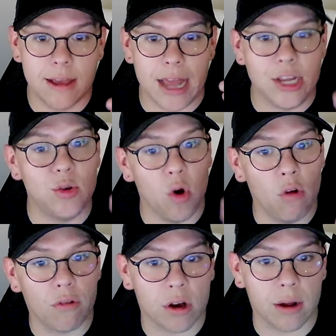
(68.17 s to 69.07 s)
and you
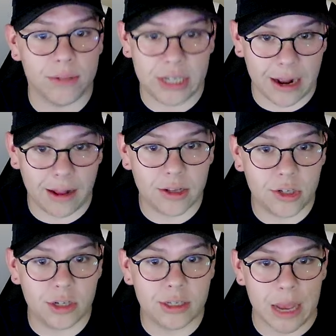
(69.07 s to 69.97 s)
overcome
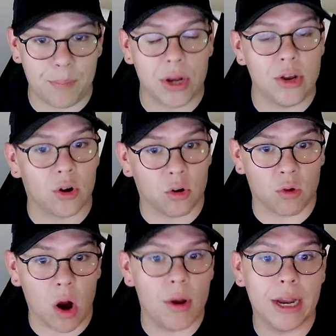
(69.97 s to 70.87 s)
challenges, but you're
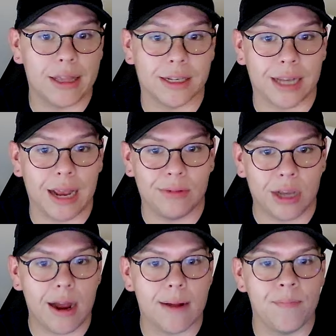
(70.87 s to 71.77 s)
growing at the same
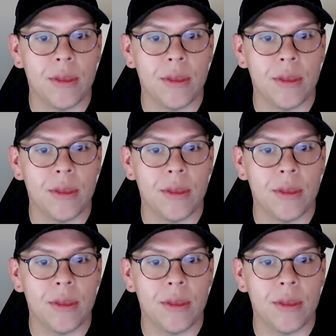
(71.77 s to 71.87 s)
time,